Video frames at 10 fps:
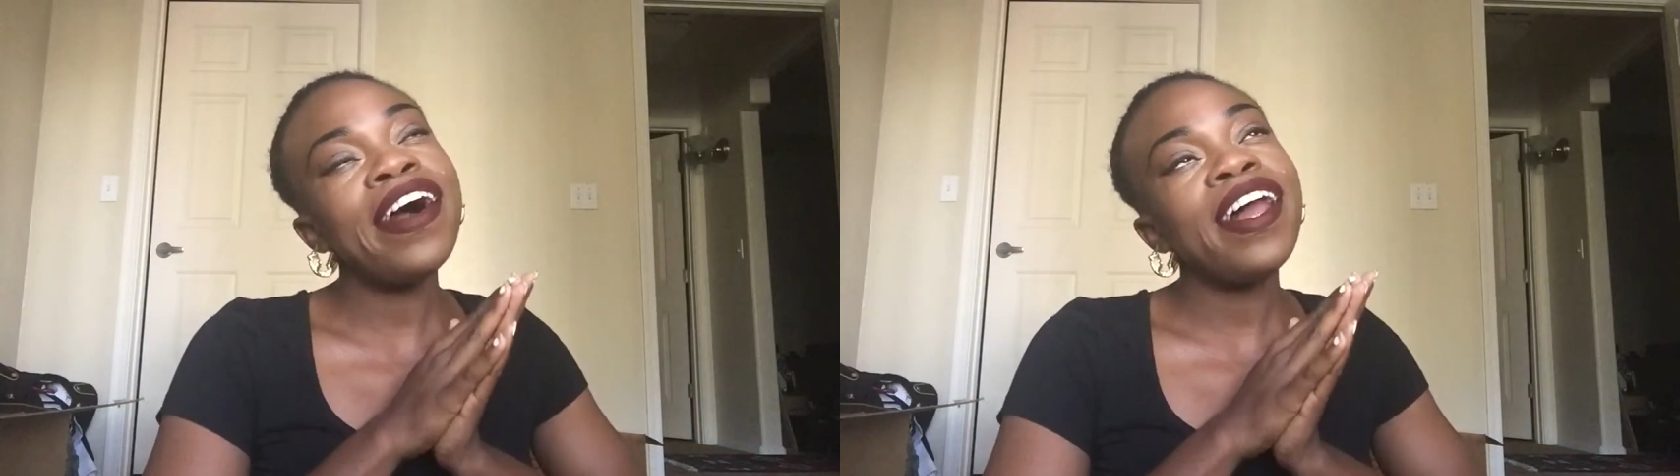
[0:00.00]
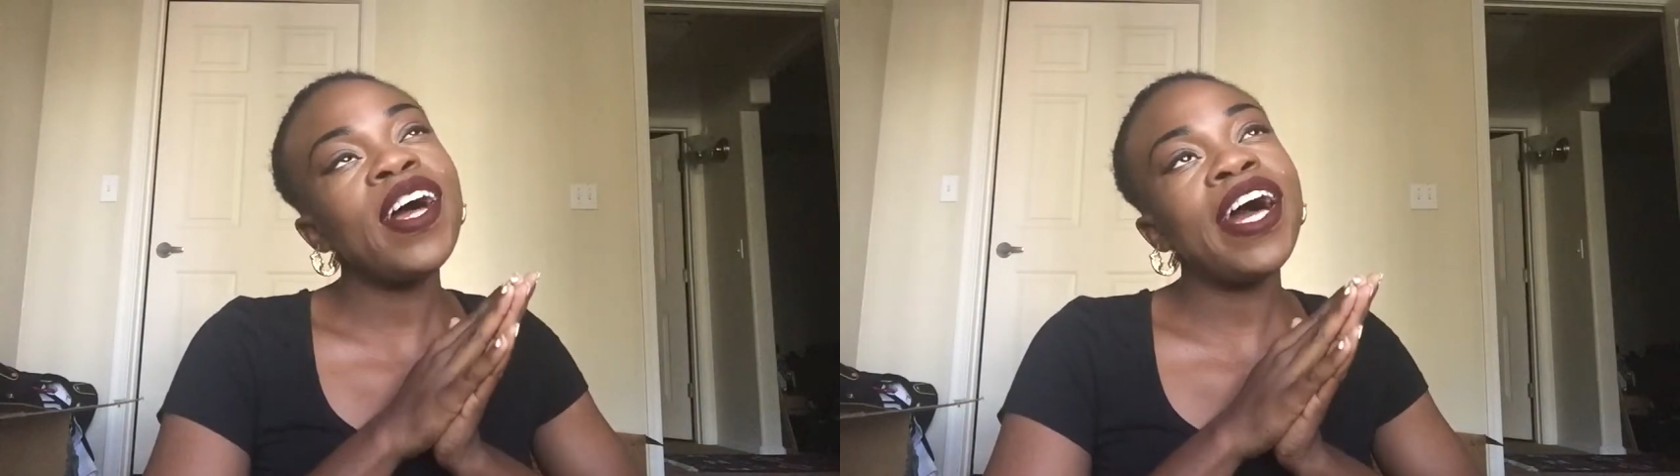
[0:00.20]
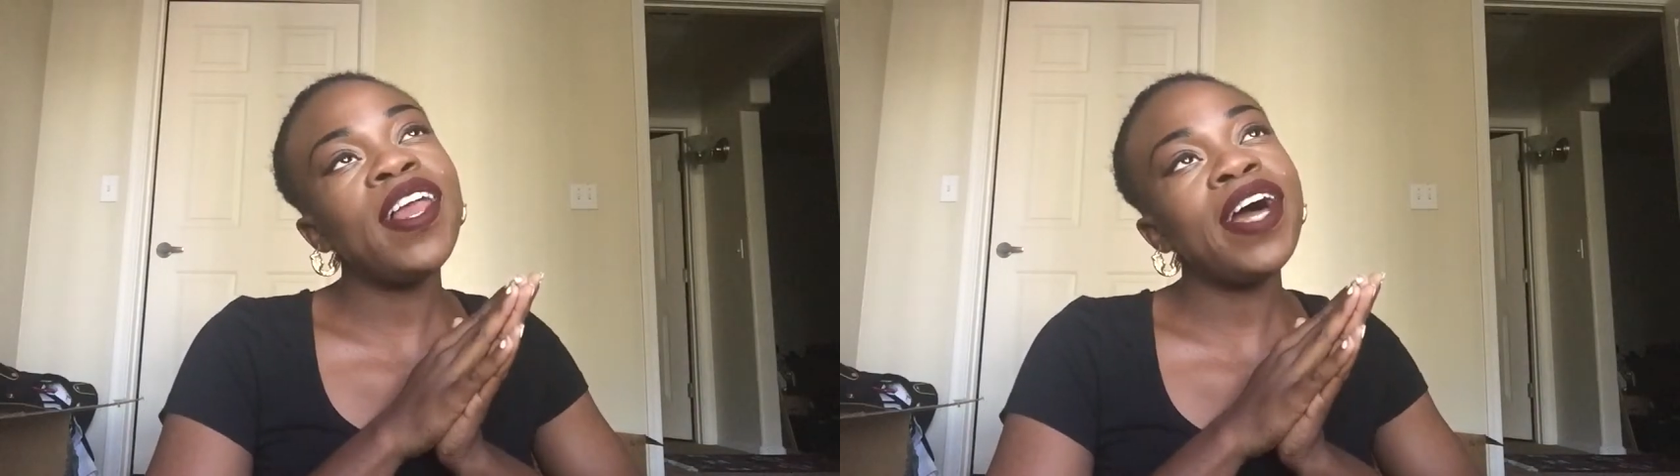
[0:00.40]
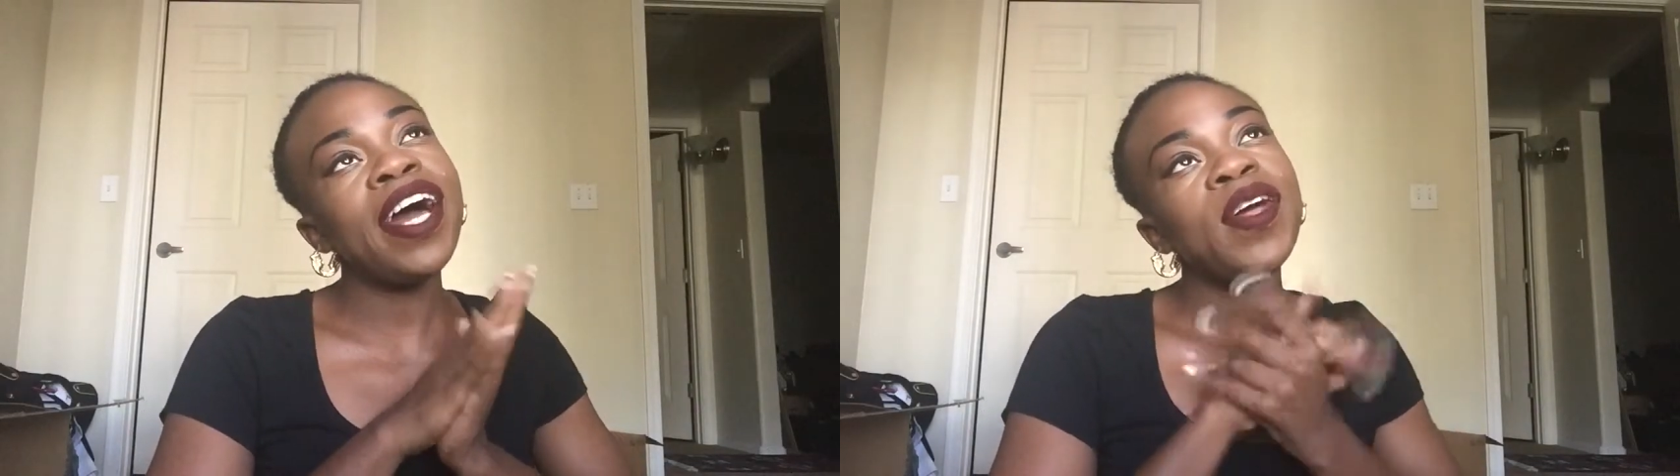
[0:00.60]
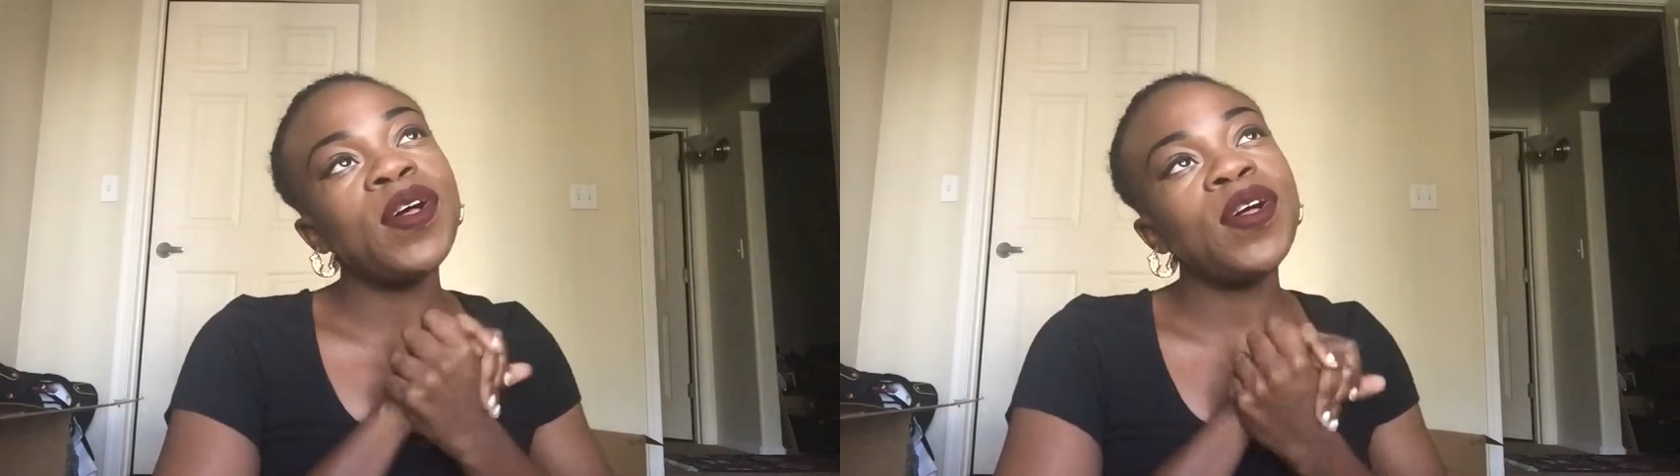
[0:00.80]
hello, hello,
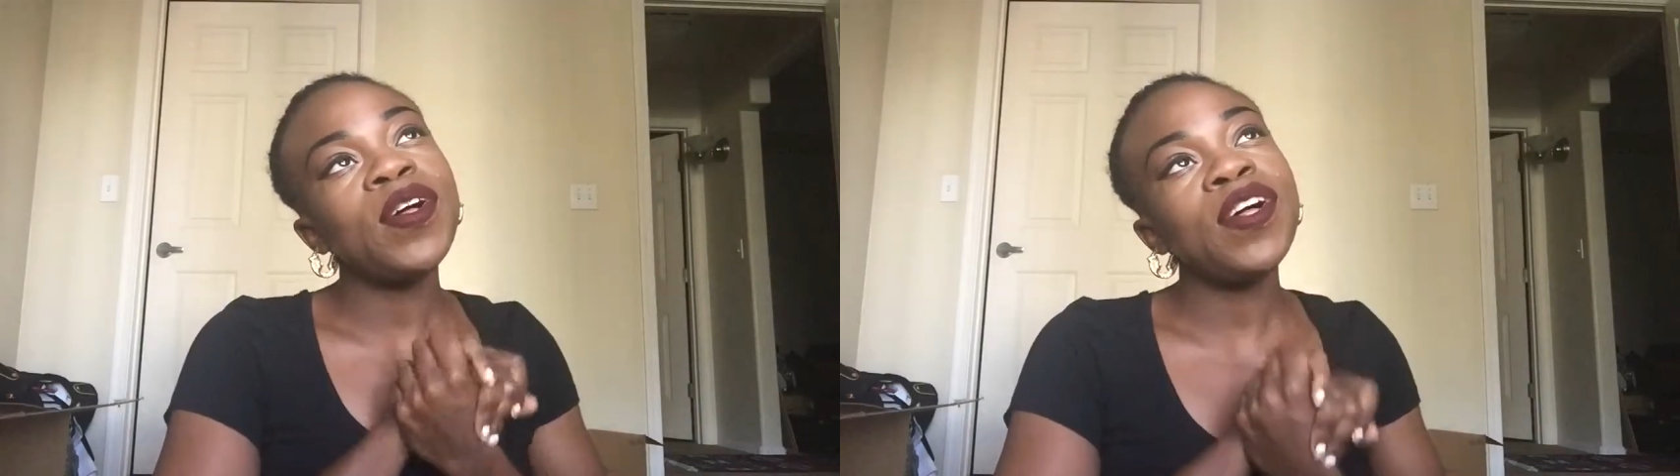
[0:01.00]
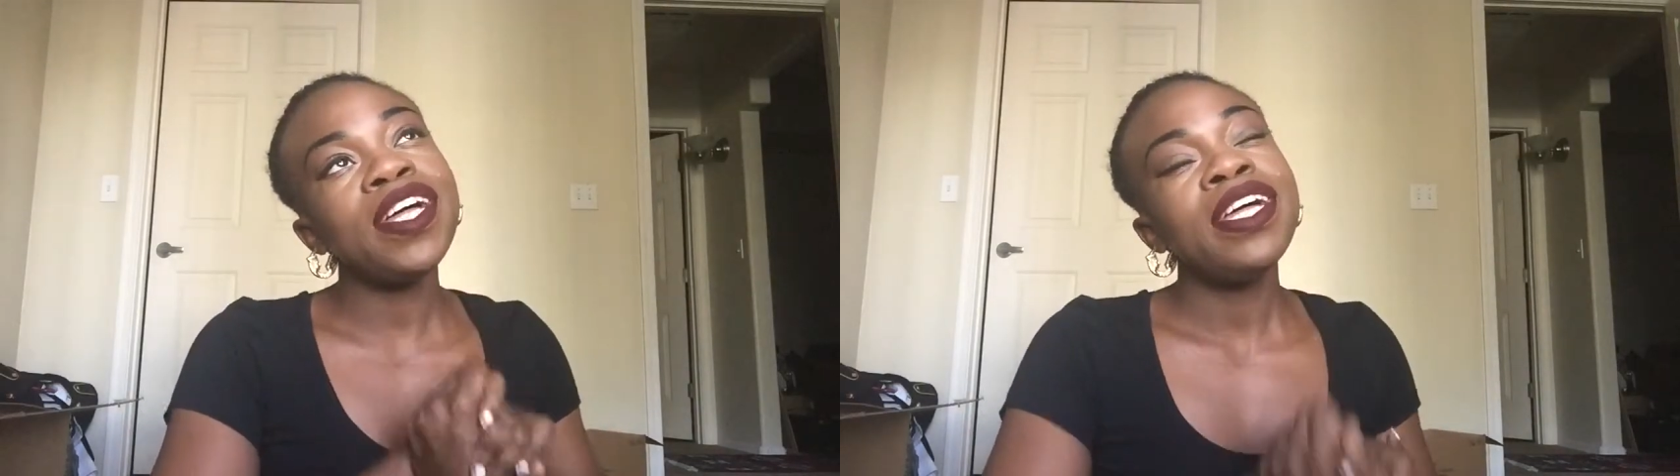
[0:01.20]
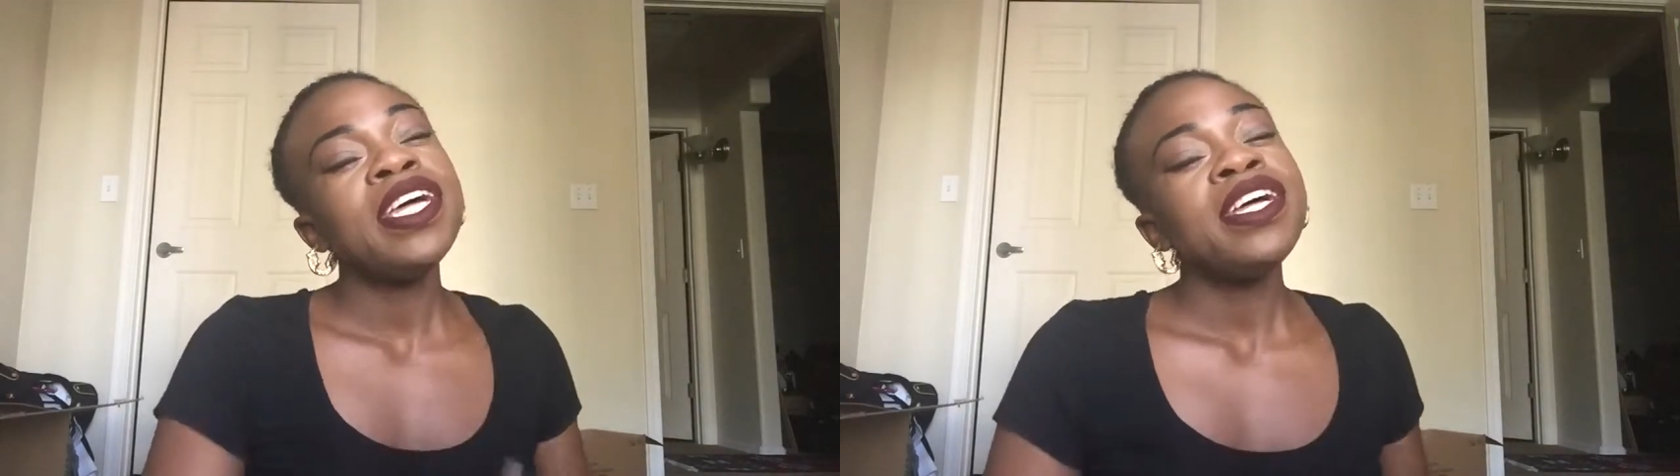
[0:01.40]
hello.